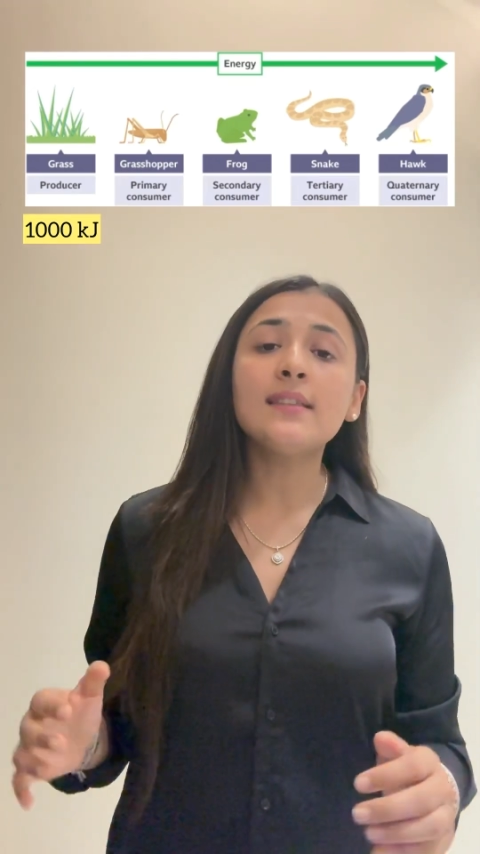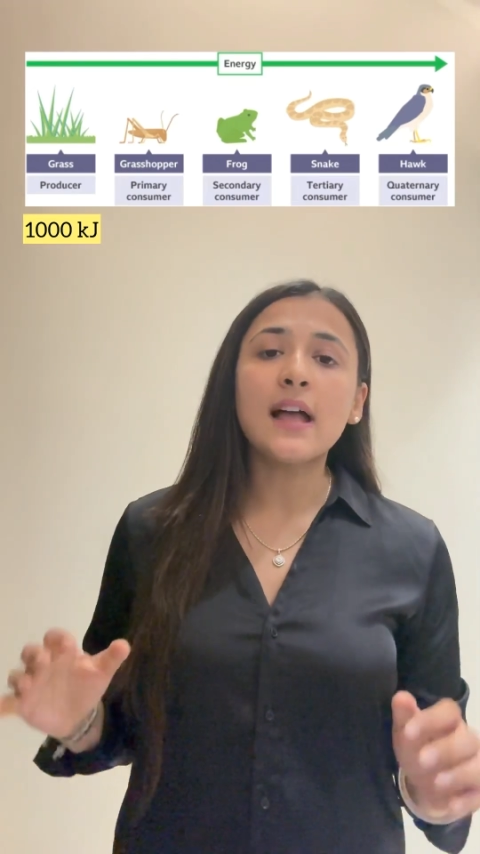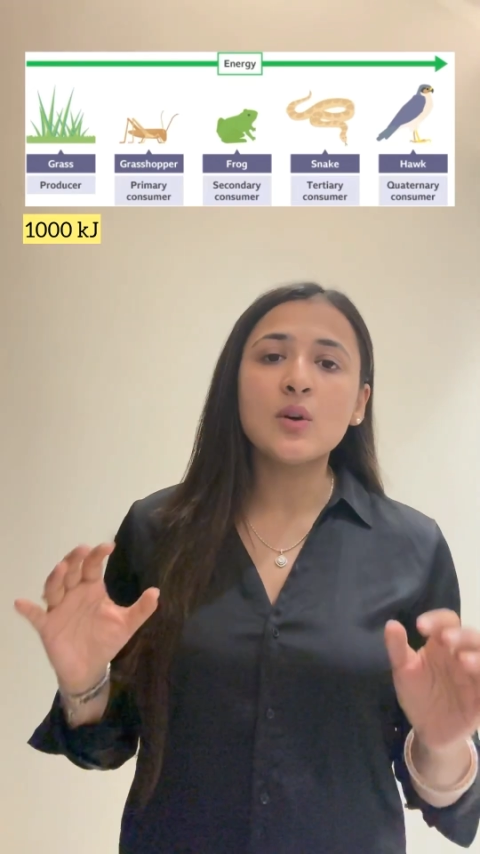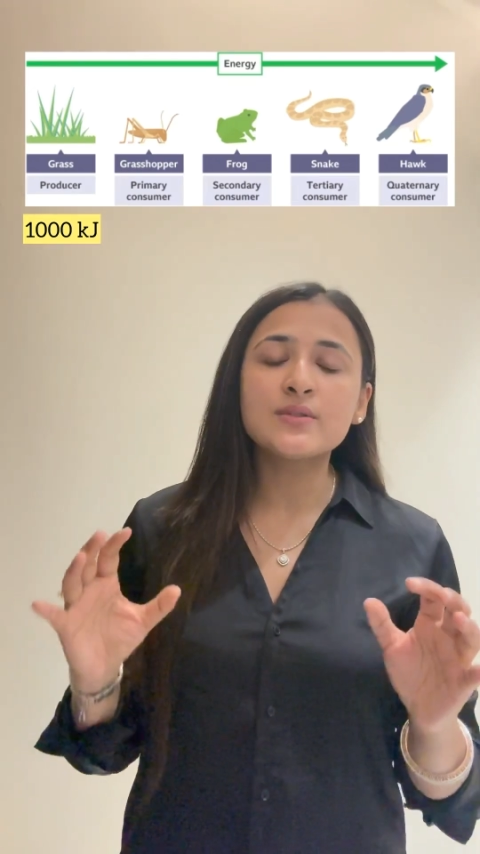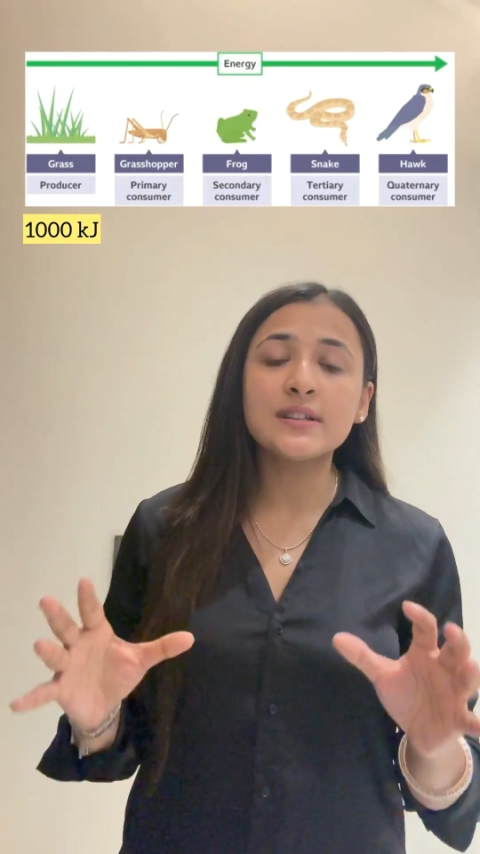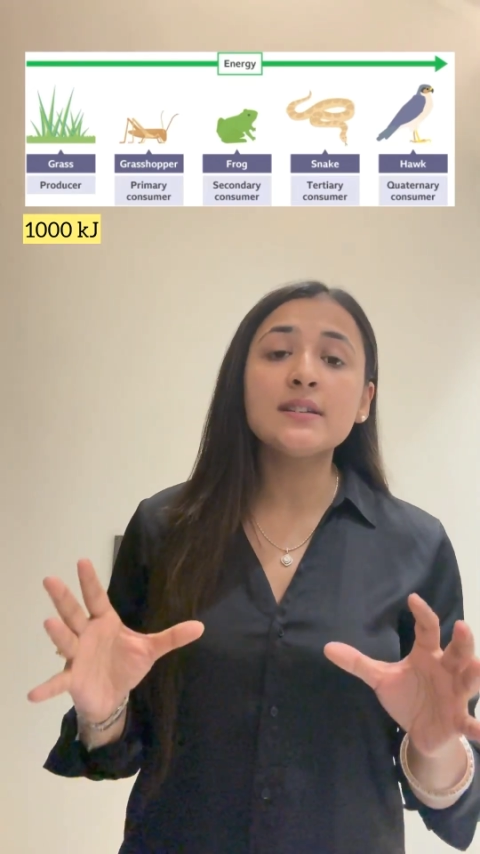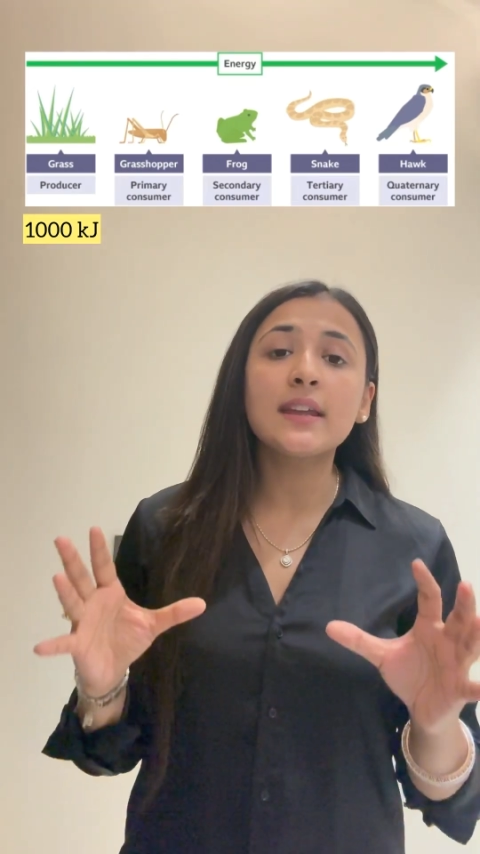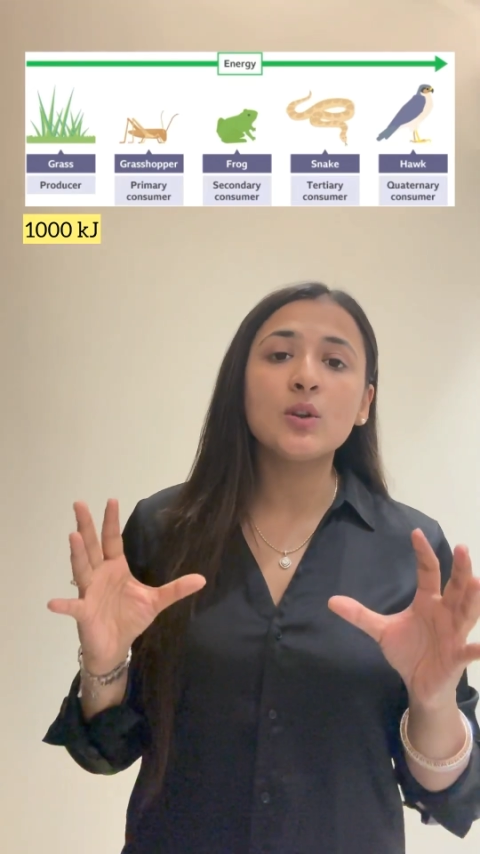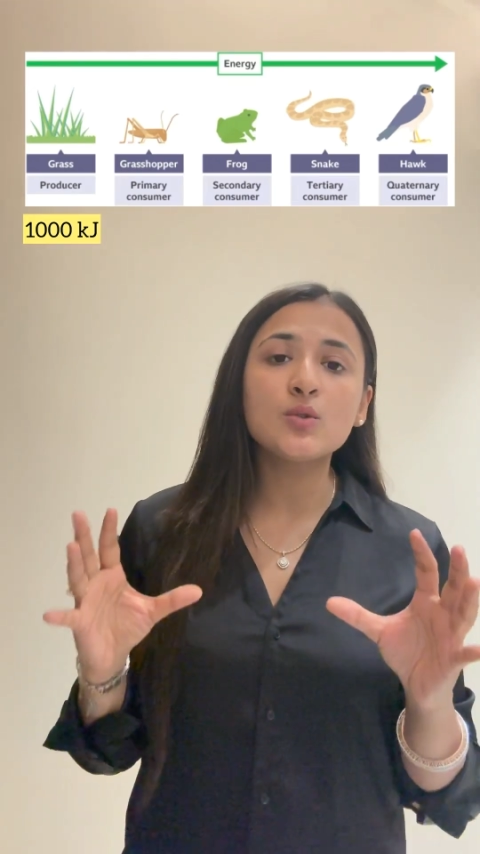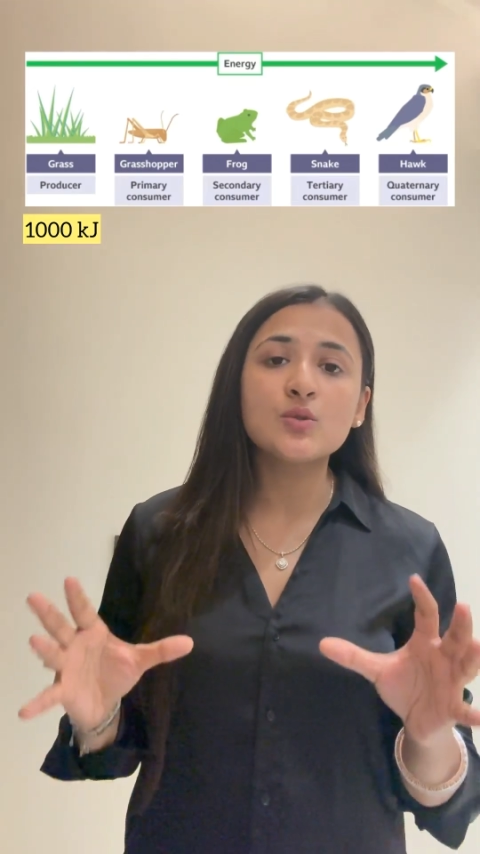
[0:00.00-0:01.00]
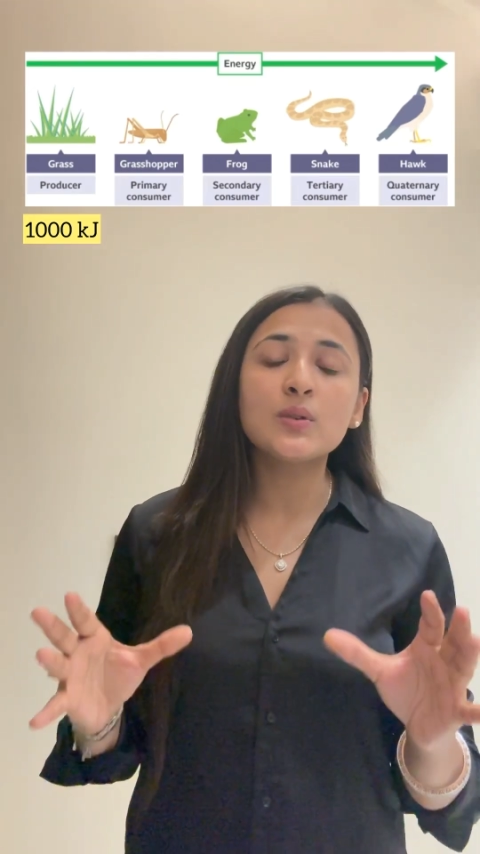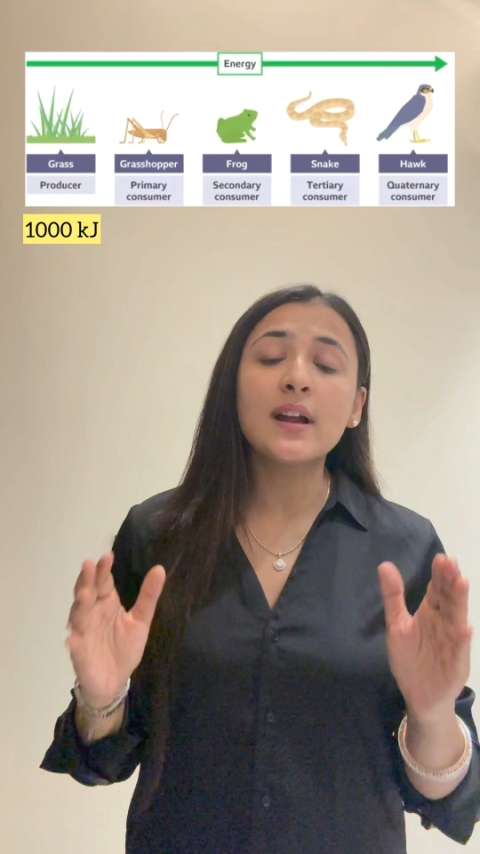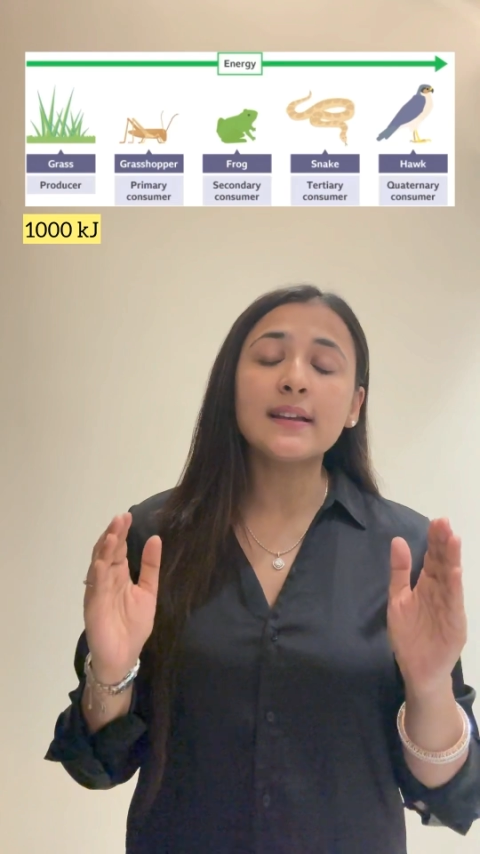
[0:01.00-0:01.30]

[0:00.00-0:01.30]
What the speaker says: 1000 kilojoule ka